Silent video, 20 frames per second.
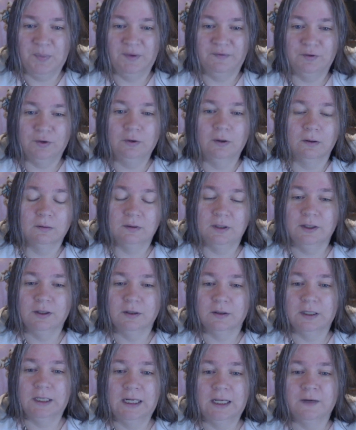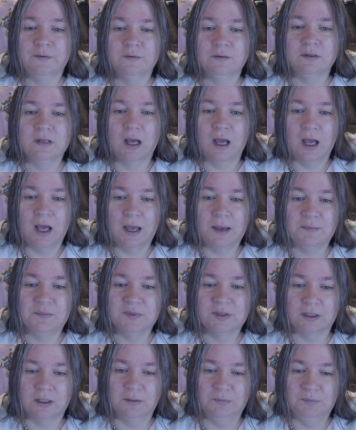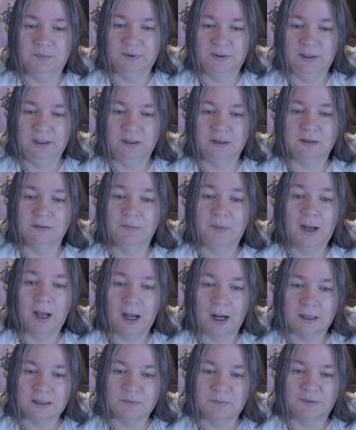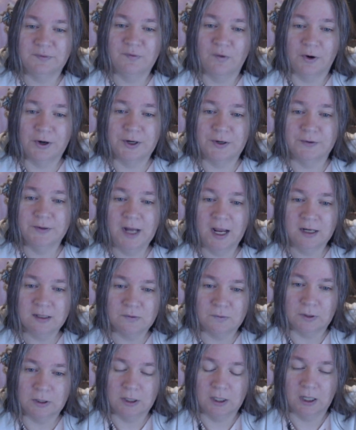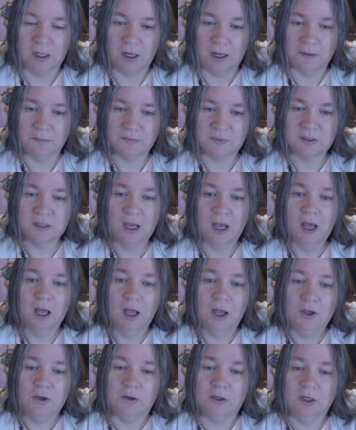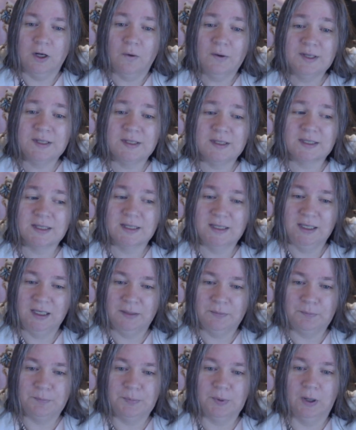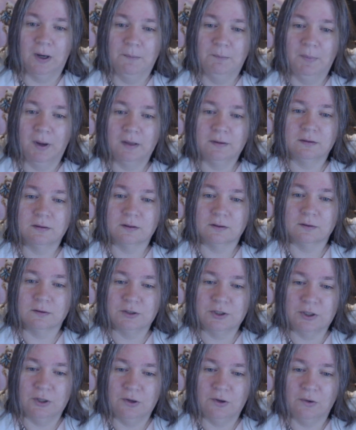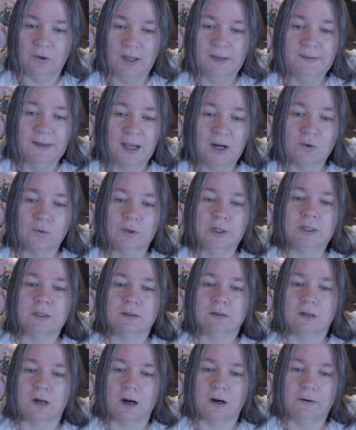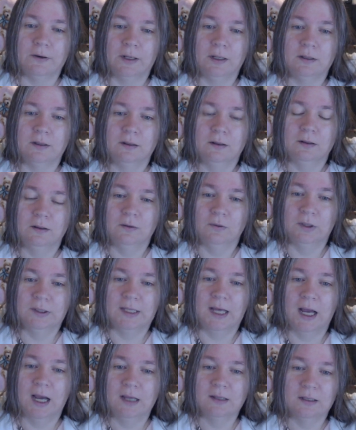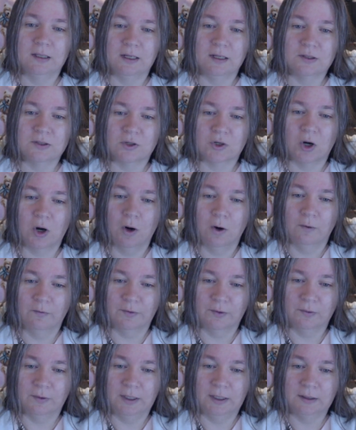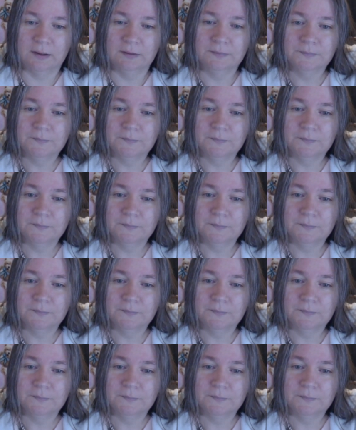If you don't think you're going to have time to complete the box before your next one comes, you can always skip a month or two and then restart it when the holidays are over with.